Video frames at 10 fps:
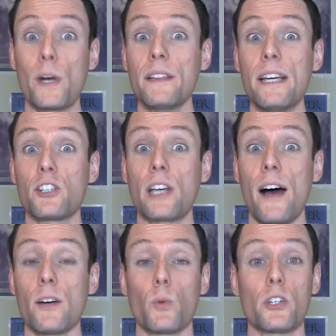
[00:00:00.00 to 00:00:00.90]
Ridley
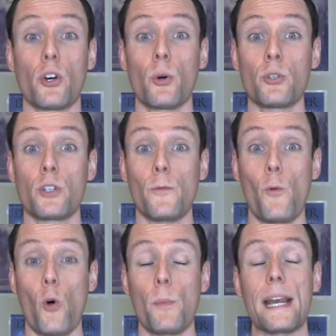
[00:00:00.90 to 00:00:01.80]
Scott returns to
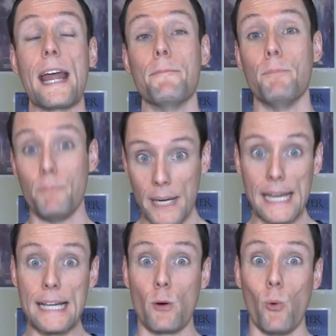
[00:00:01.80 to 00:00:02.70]
form in a
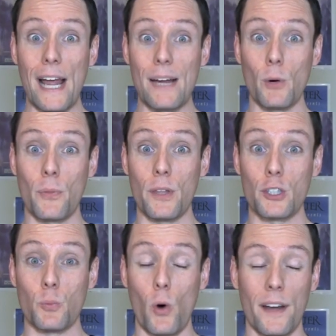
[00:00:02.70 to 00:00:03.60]
big way with
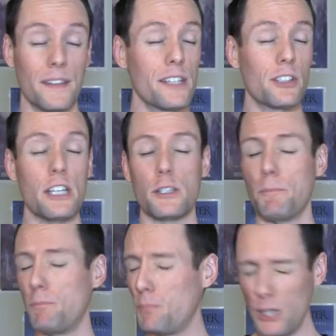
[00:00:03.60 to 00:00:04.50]
this one. This is
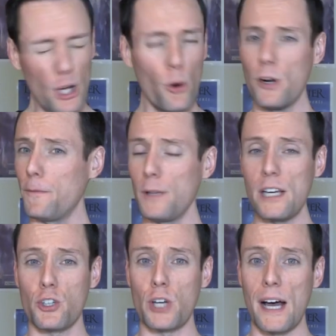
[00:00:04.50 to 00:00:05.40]

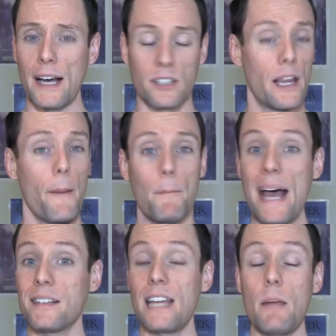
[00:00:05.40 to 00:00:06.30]
beautifully shot.
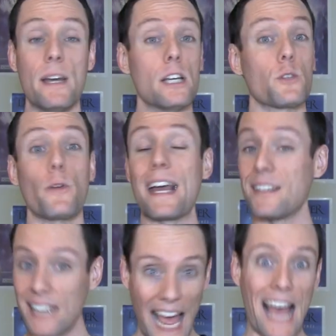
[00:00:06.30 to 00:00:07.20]
Matt Damon is
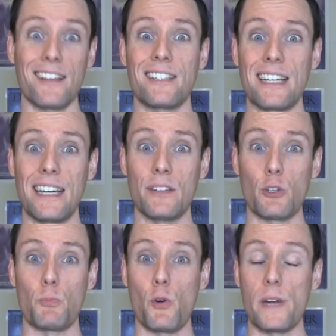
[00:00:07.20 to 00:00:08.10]
fantastic in
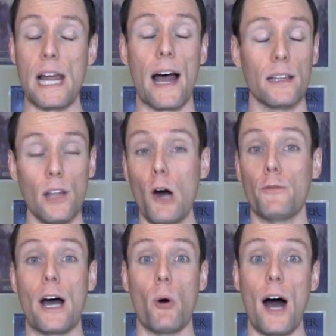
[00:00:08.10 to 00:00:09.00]
this movie. I
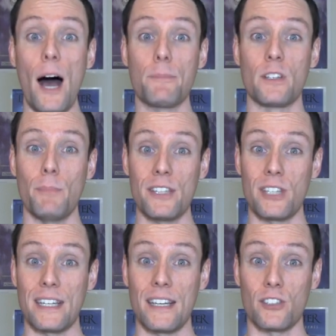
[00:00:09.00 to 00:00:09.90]
love how
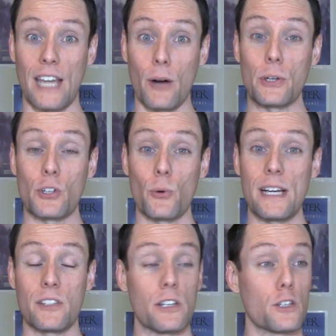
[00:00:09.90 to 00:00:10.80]
optimistic his character
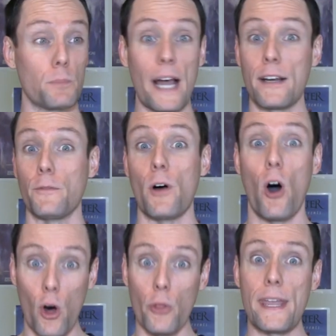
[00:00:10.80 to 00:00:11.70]
is in spite of
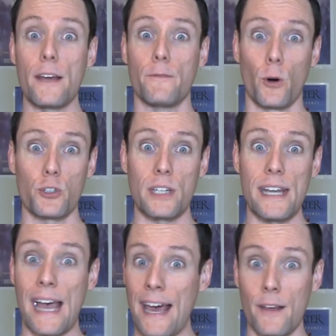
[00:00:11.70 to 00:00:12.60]
all the
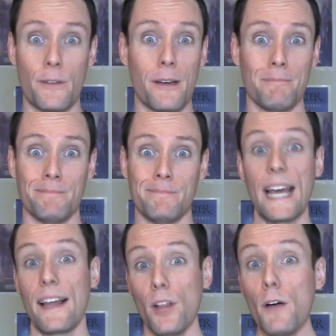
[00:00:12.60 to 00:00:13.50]
adversity ahead of him.
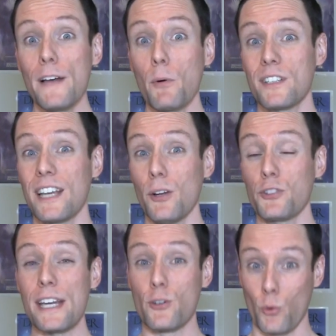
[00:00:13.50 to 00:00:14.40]
And I love how it
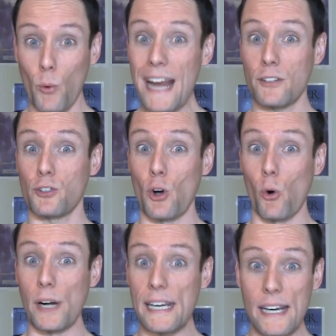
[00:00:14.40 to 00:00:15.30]
tells a great
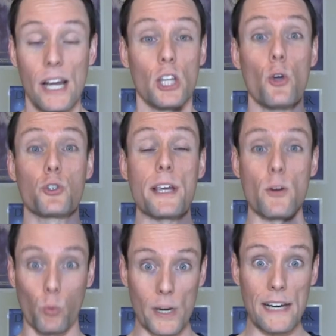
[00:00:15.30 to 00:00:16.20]
story
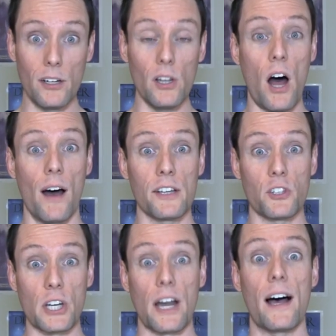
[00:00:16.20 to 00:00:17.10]
using real,
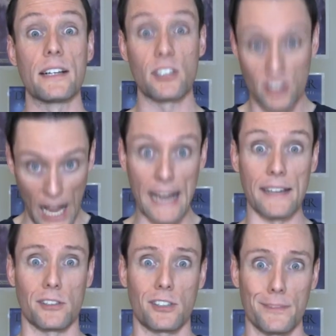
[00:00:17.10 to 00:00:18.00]
honest-to-God
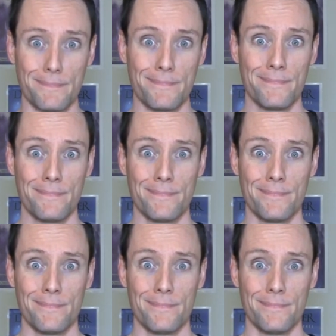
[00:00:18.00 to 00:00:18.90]
science.
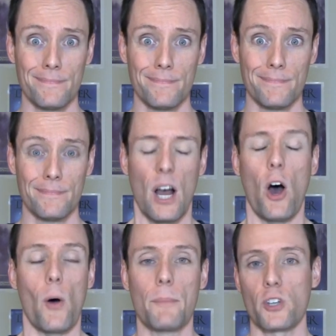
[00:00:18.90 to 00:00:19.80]

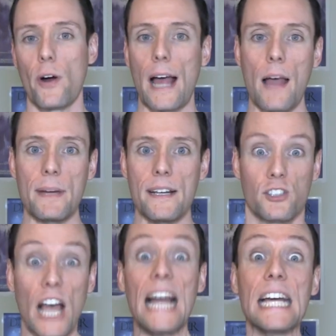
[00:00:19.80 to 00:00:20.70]
Oh, I'm sorry, I mean
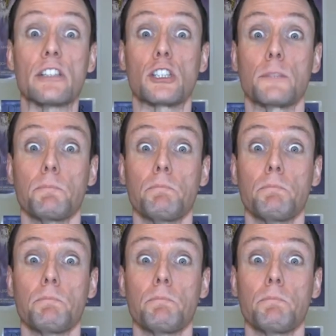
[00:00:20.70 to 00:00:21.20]
science!